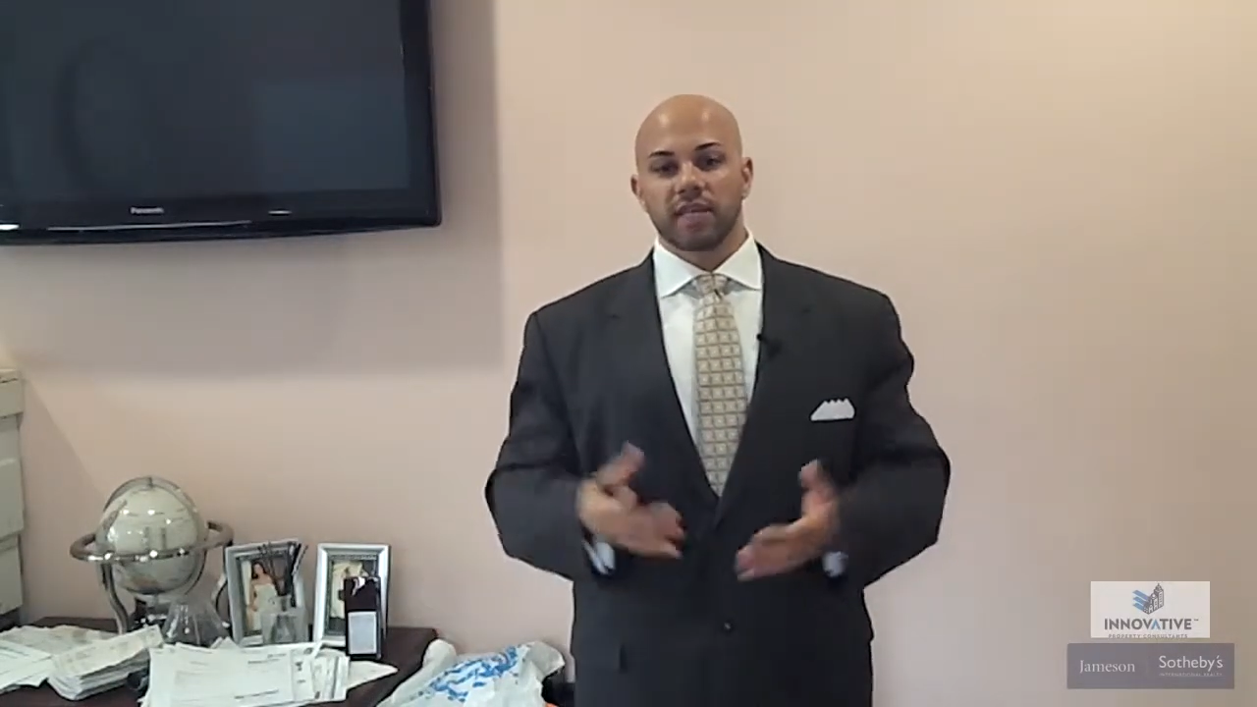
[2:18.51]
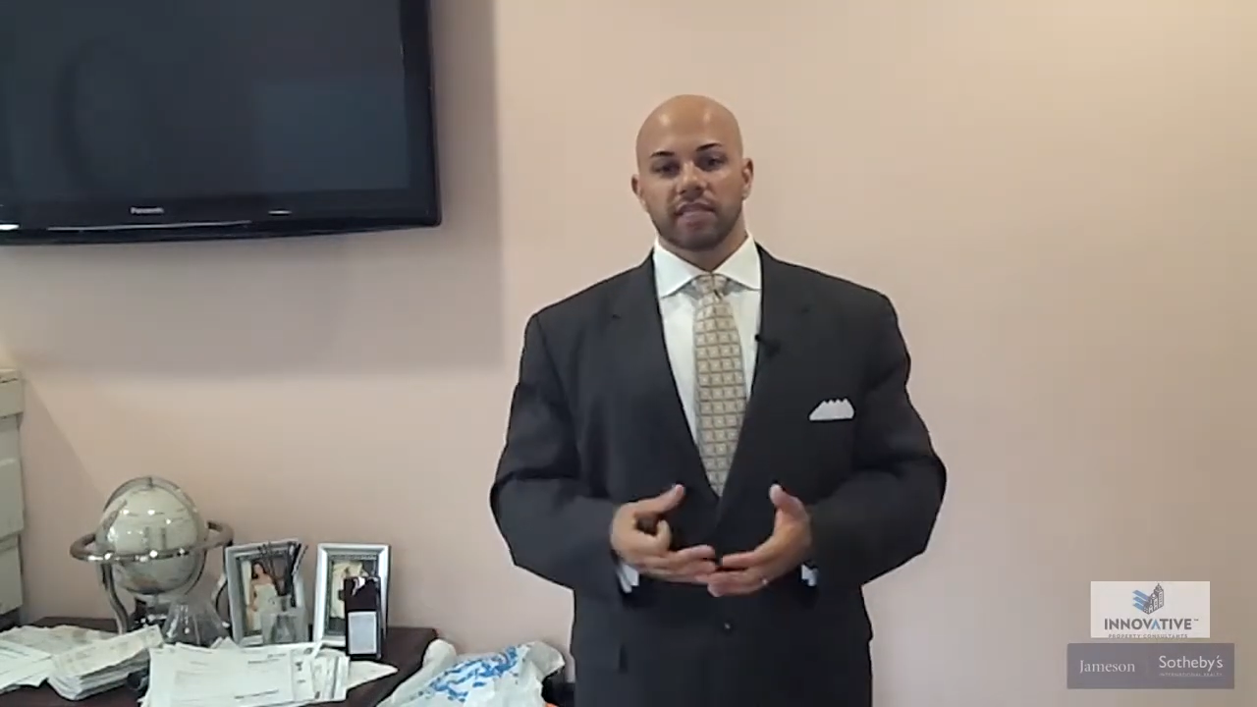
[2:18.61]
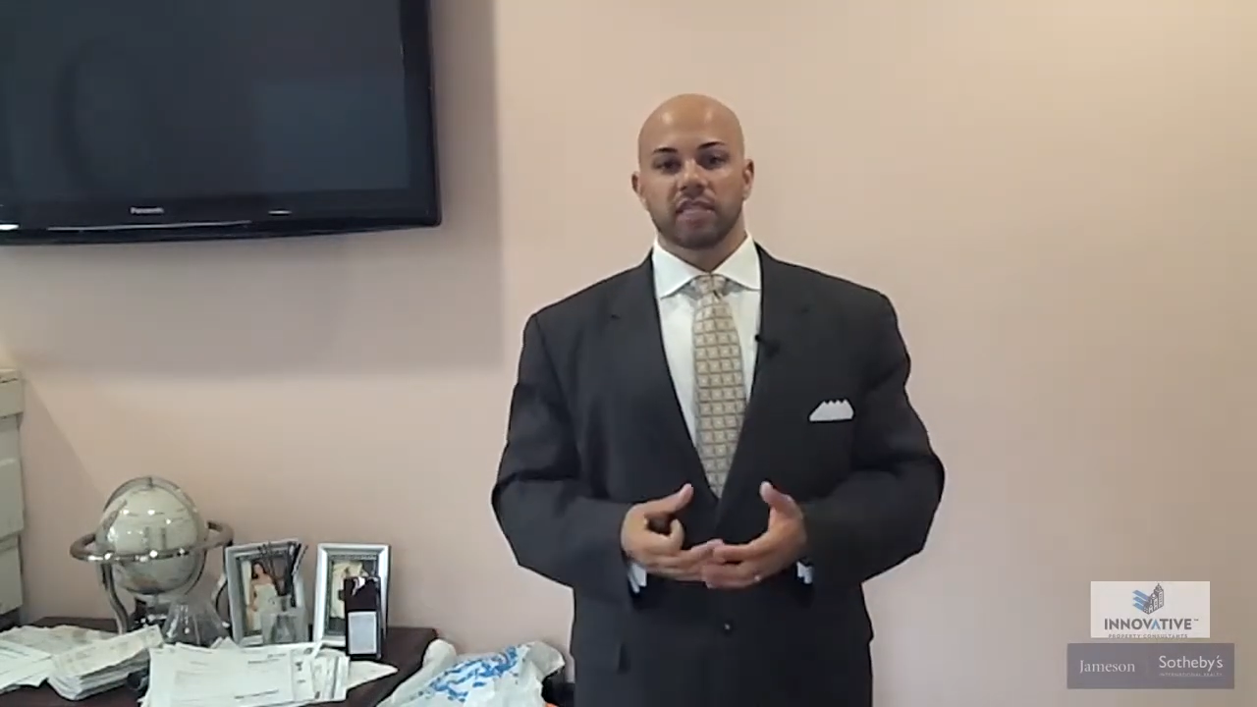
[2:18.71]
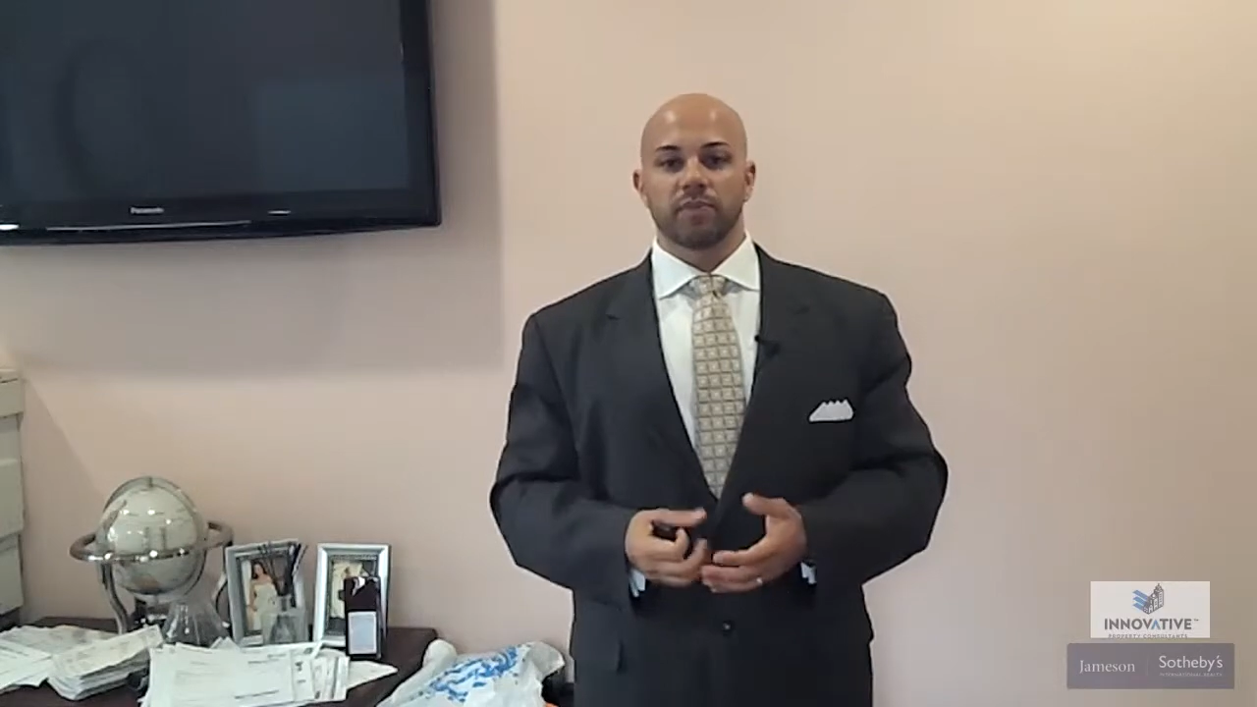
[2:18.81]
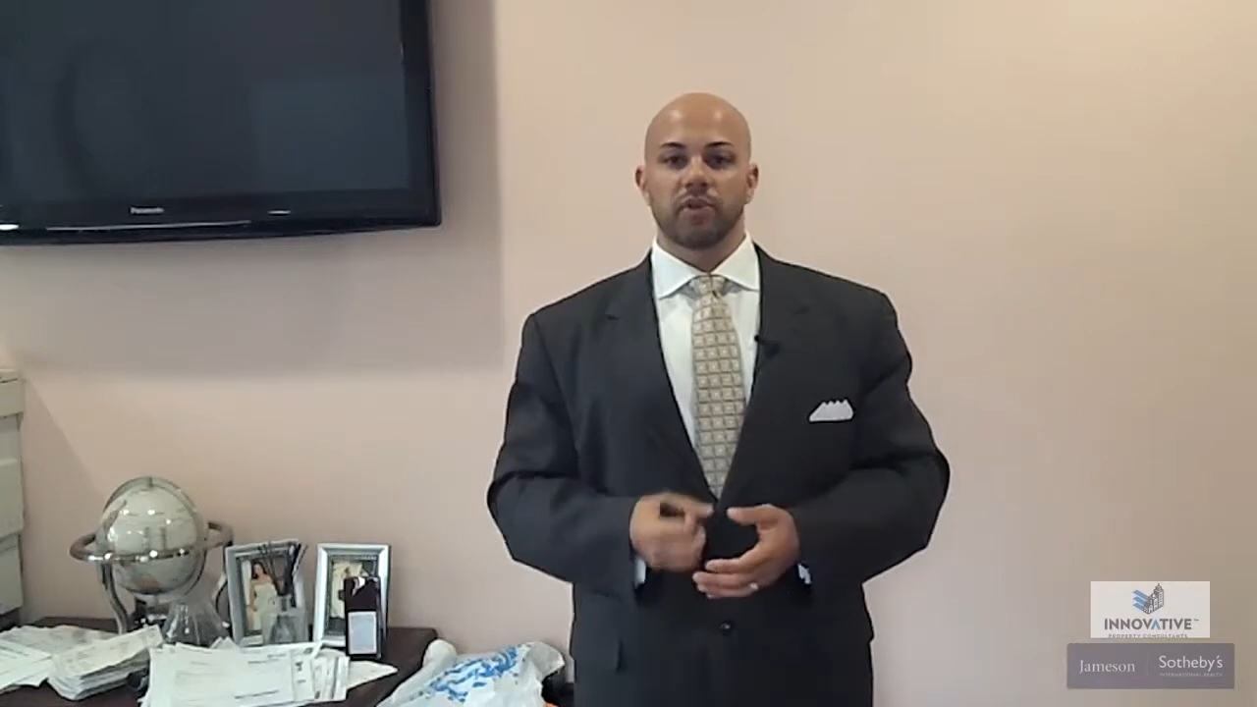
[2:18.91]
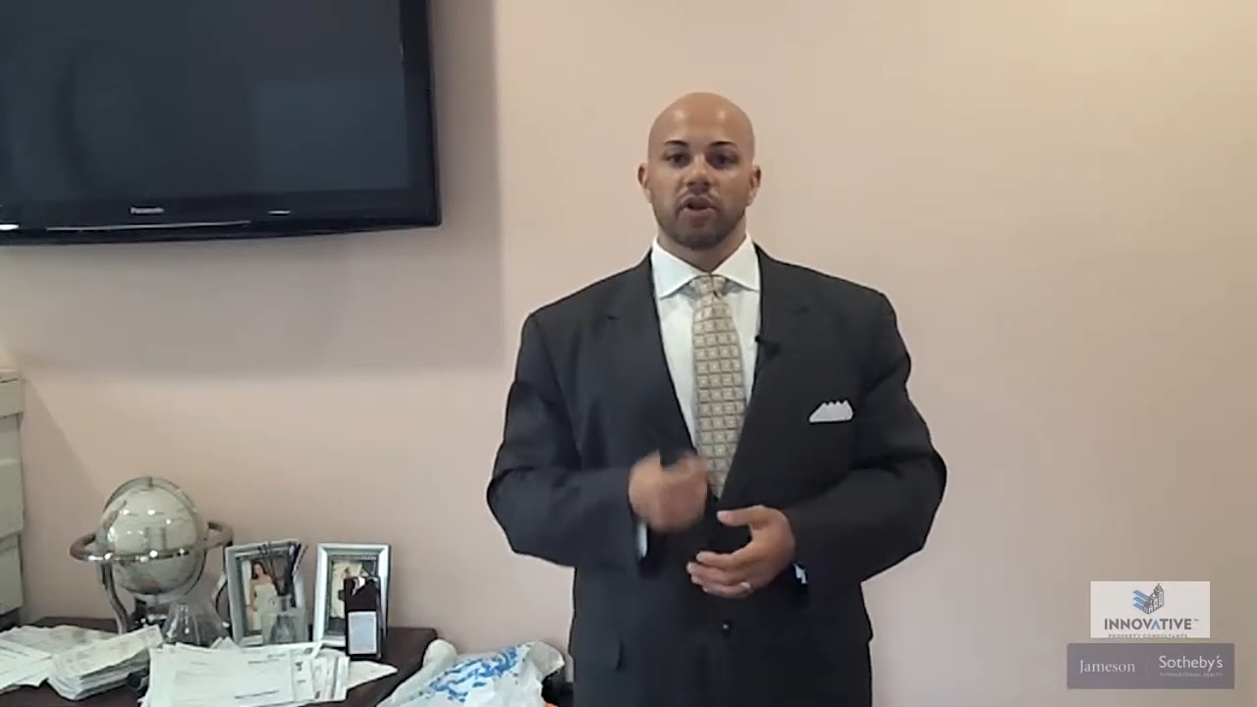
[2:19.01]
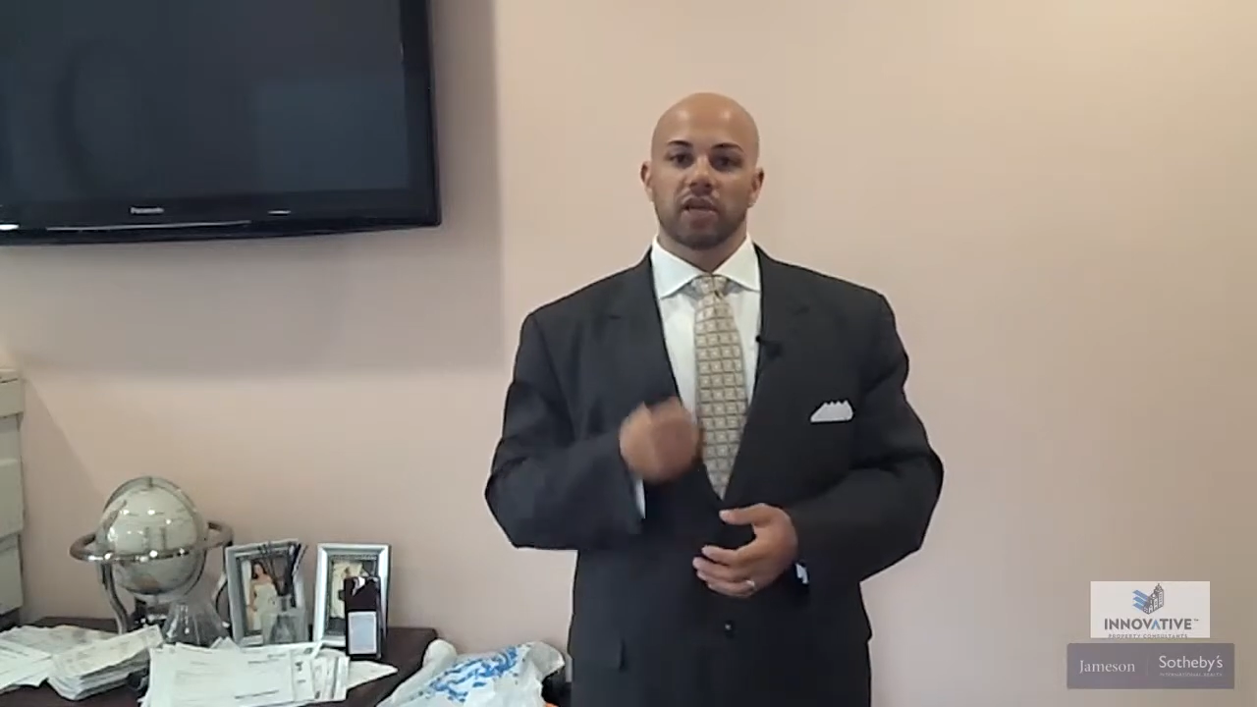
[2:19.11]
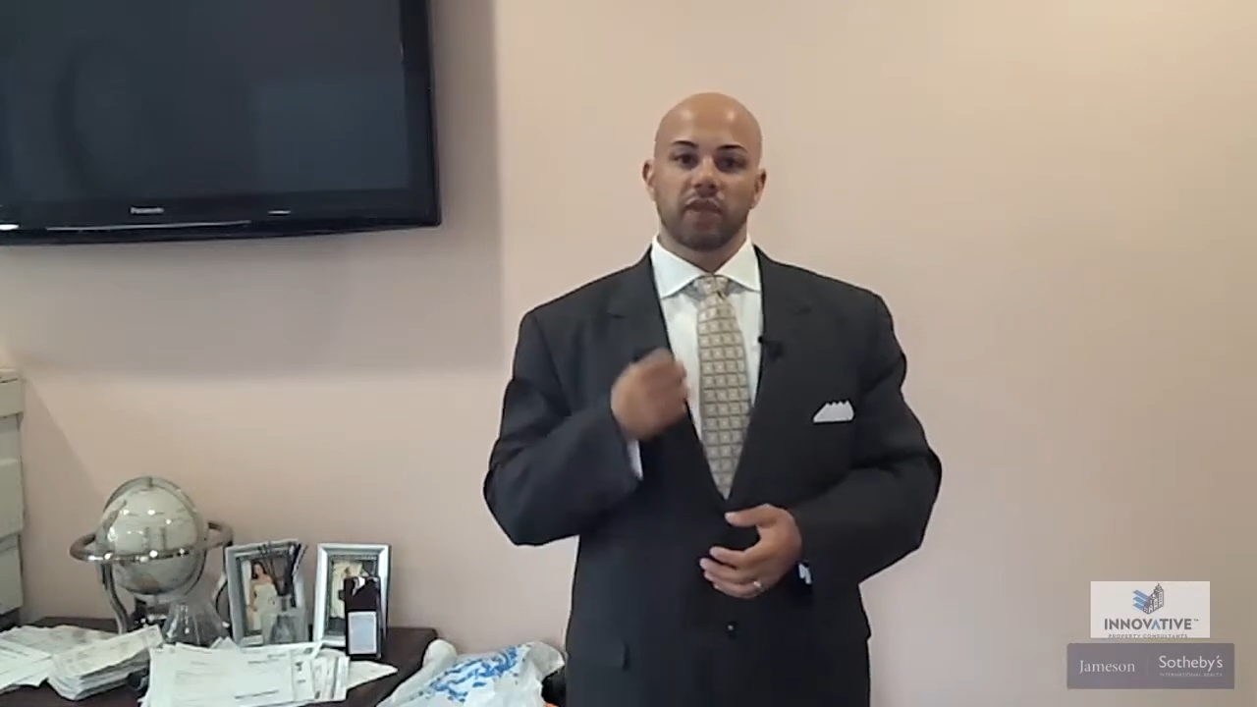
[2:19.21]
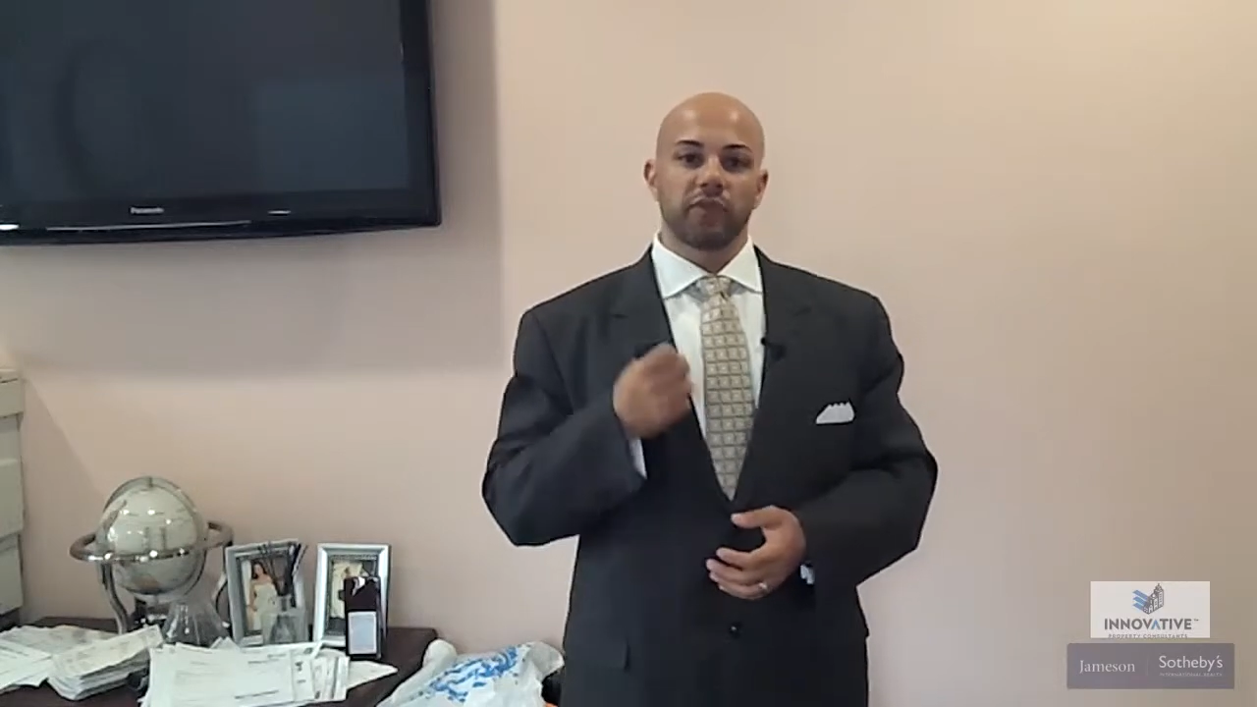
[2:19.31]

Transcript: That simple. Look,